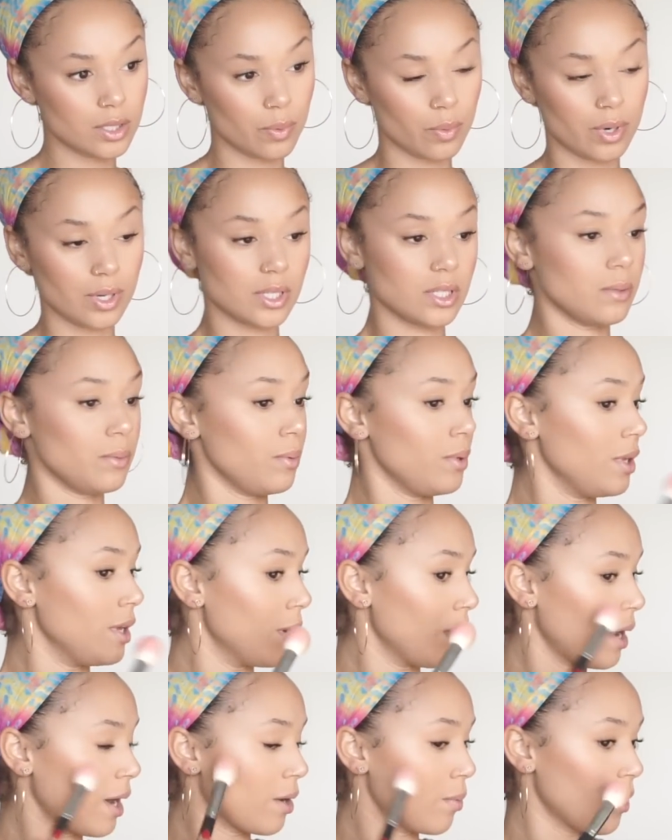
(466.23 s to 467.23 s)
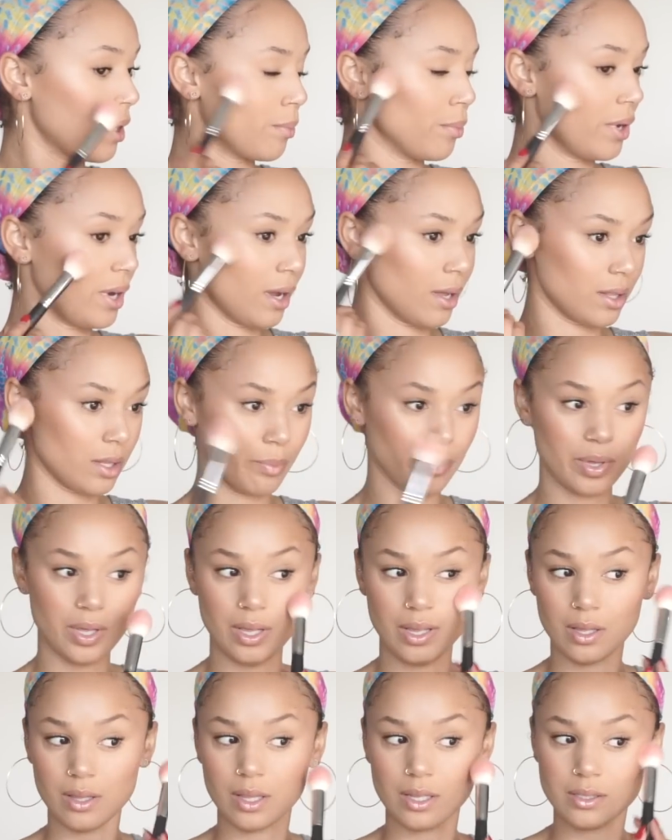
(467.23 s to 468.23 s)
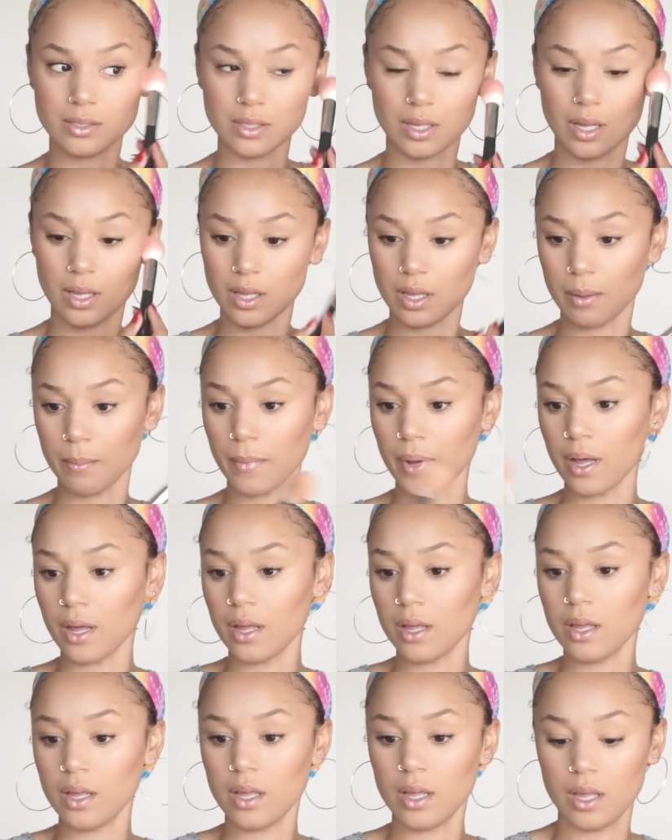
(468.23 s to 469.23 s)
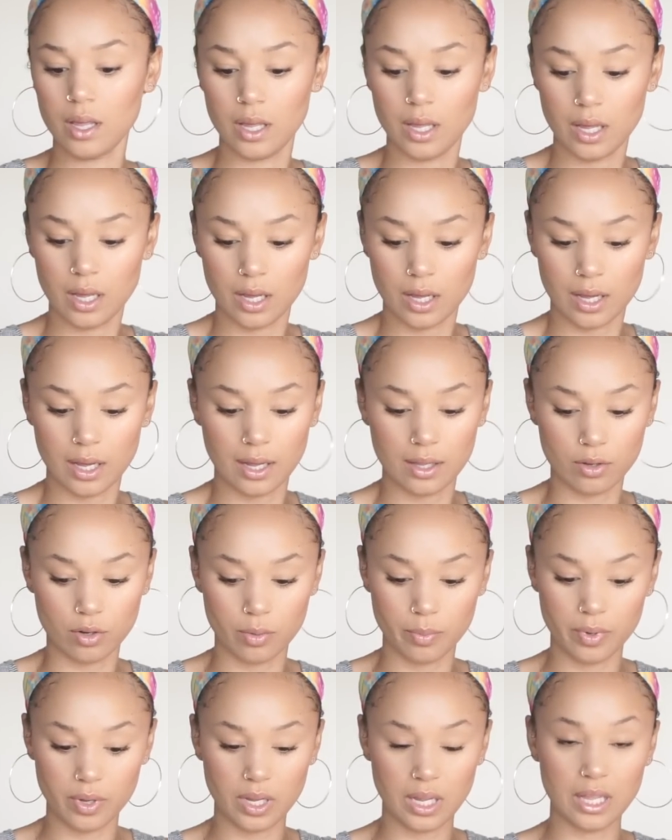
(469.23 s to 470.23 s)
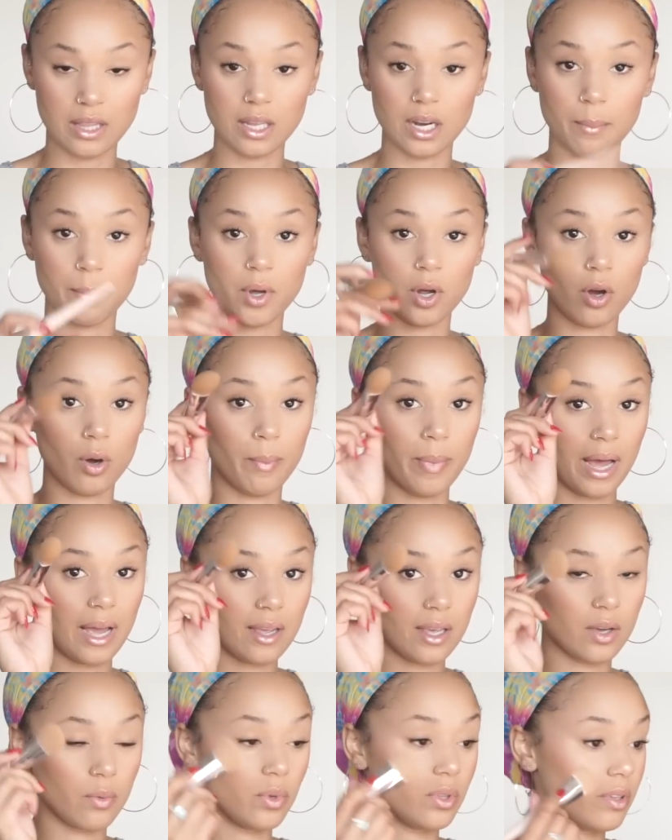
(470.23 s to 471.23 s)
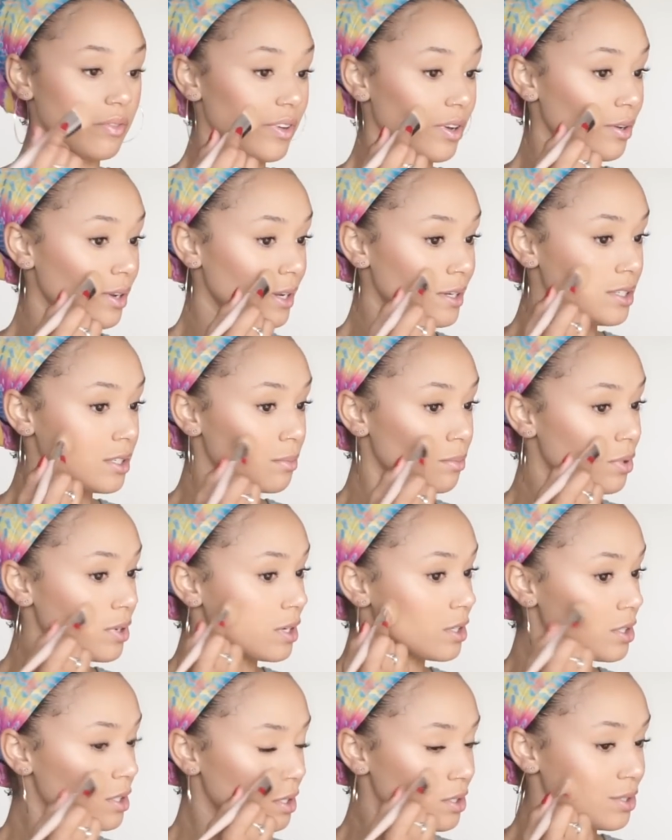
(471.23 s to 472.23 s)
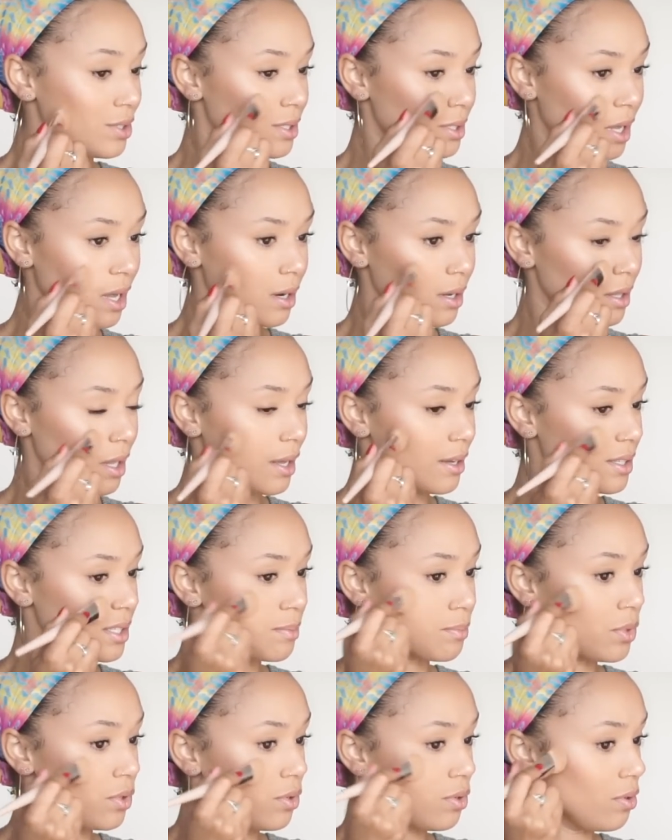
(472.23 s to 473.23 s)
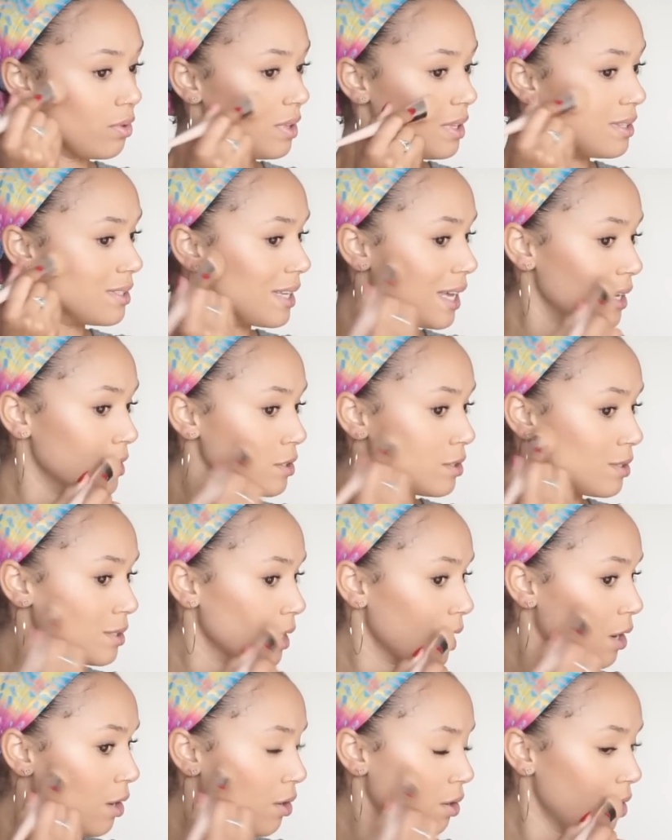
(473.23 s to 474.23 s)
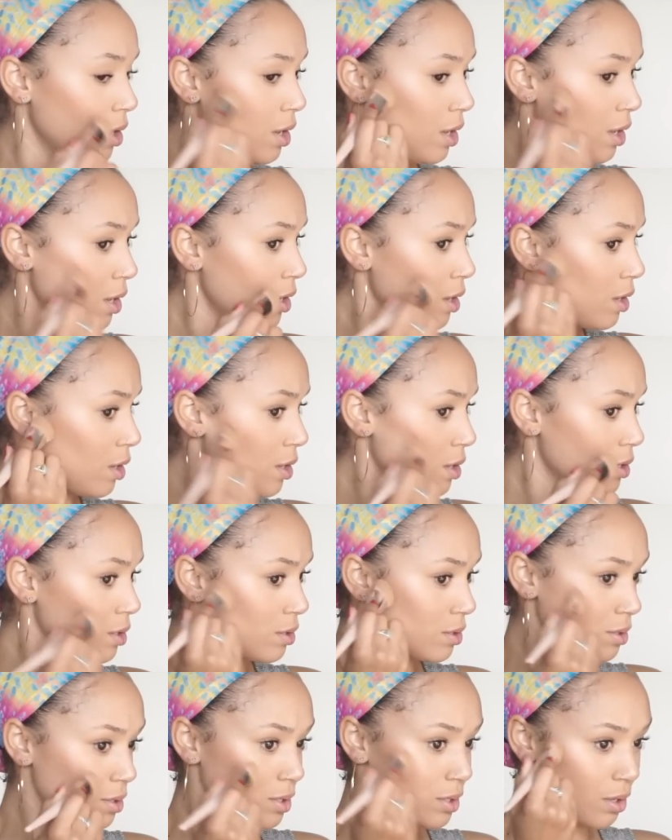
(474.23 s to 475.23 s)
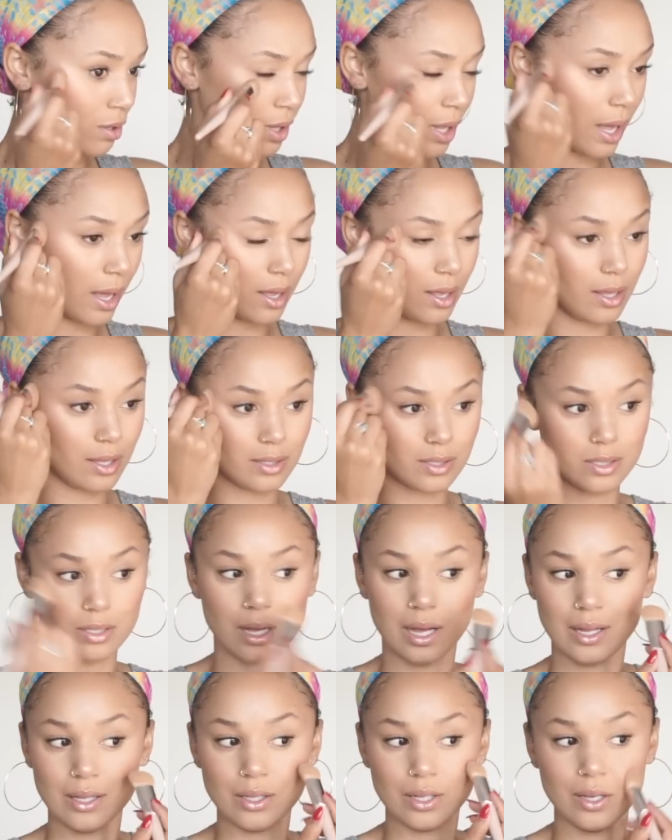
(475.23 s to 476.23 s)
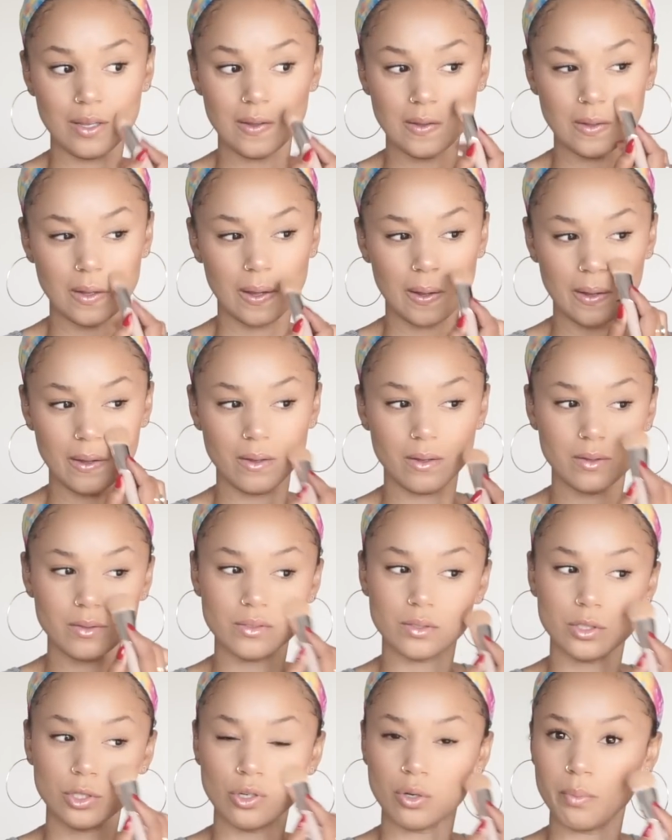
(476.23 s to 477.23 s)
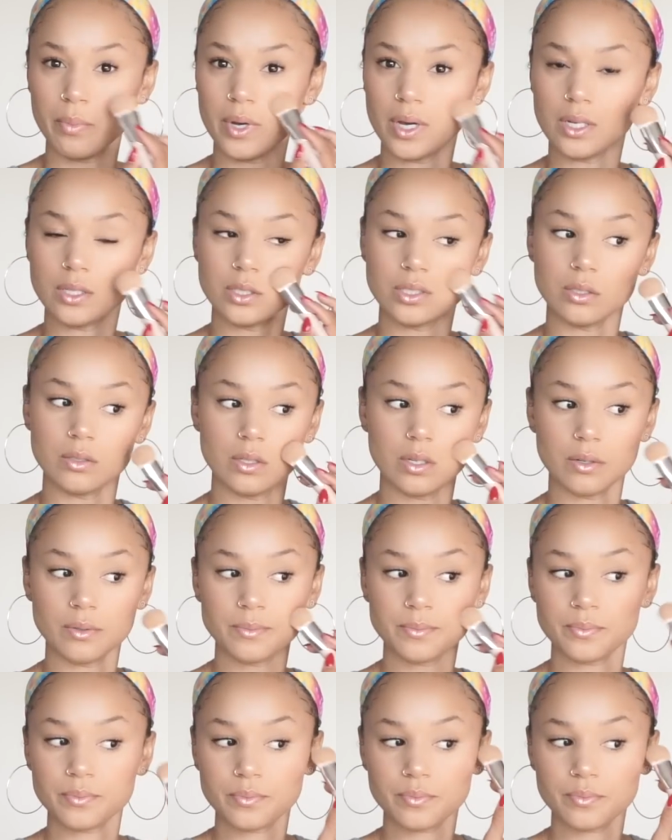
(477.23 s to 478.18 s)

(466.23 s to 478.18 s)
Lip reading: When I see video, I kind of want to bring out the pink that's like in my eye a little bit, and then I'm gonna go back in with the foundation brush and just kind of like smooth these edges out so that it's not looking like too much, you know.